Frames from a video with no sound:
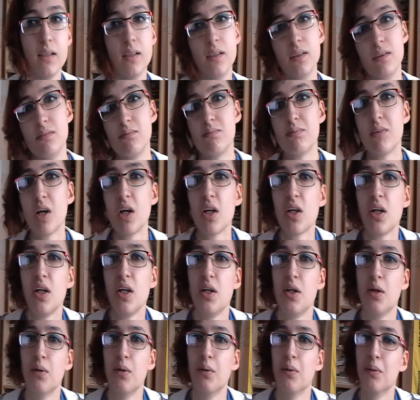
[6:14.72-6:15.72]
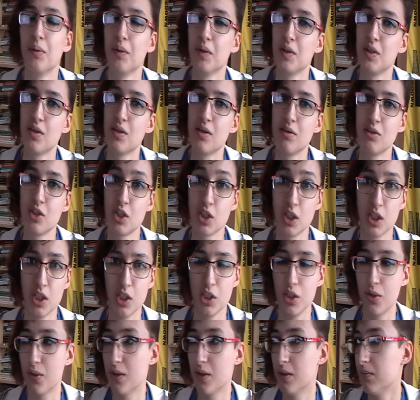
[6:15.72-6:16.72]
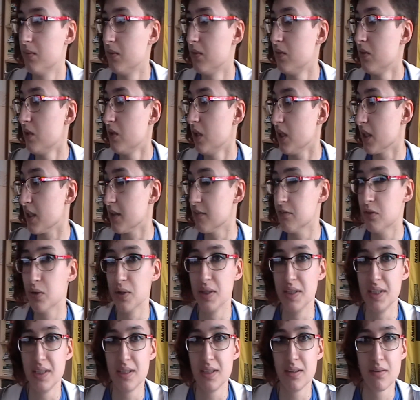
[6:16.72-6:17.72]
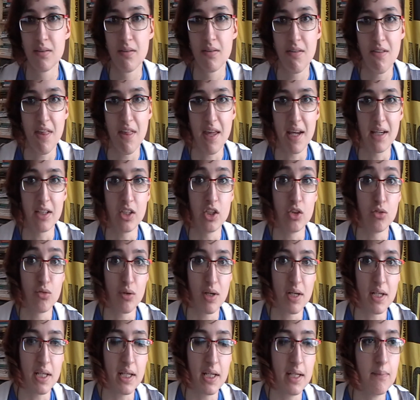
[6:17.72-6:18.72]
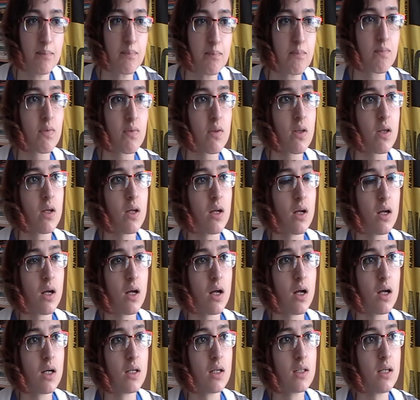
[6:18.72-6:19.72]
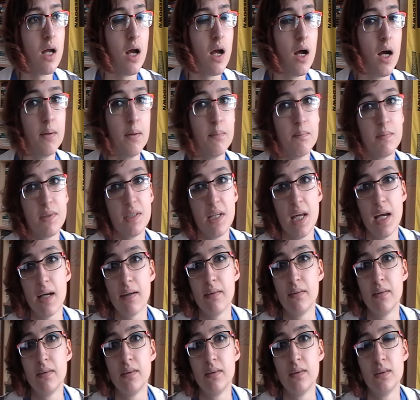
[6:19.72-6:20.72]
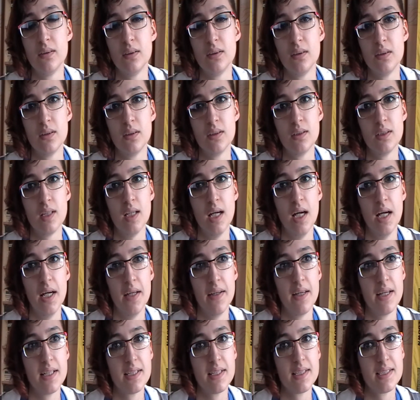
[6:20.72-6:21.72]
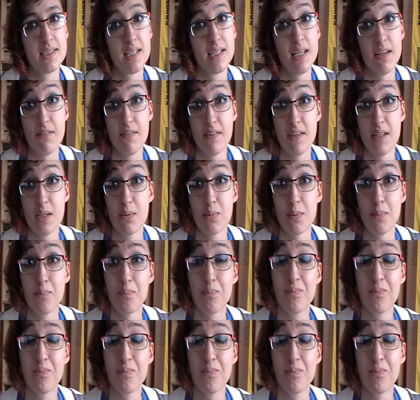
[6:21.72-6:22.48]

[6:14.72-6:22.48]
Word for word: Mm, I don't know what I'm going to do, I'm just going to do a like a voice thing, just read it. Um, so yeah, uh, that's it for this one.